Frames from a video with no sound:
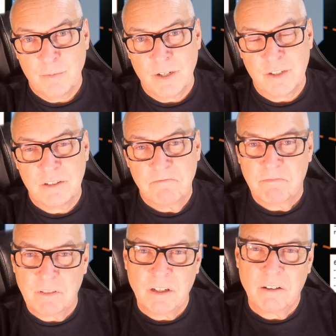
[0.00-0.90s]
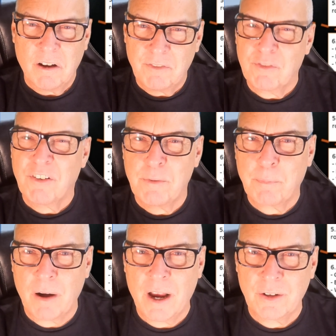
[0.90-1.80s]
which, you know, I feel very
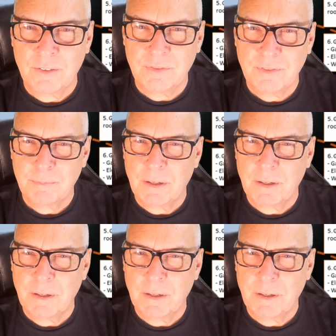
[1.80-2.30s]
proud of